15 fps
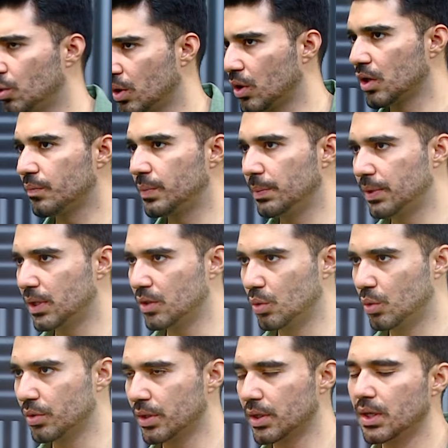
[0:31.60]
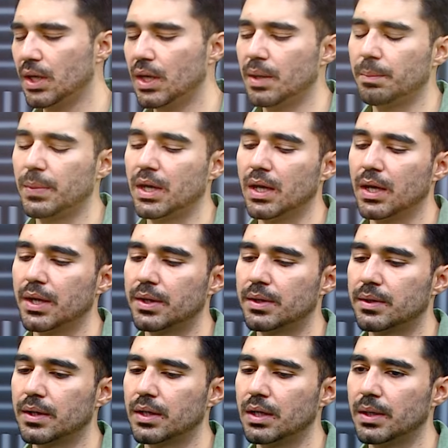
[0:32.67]
know a lot of people don't,
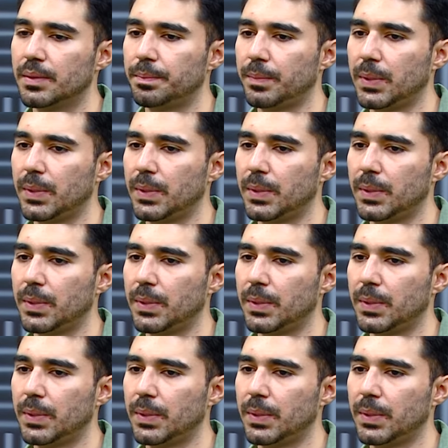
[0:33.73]
but uh,